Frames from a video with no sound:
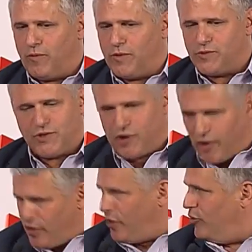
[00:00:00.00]
which we
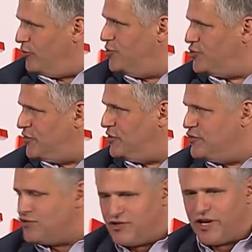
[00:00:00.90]
started our own
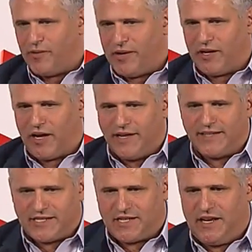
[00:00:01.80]
user-generated
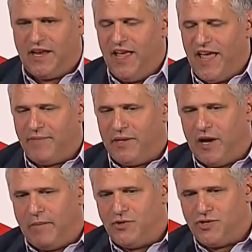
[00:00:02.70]
content site, have
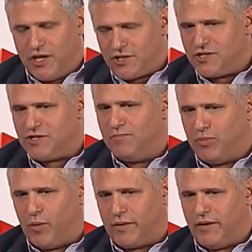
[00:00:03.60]
become just as
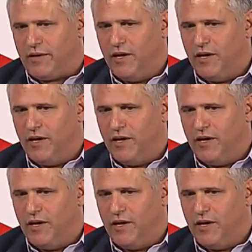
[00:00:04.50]
important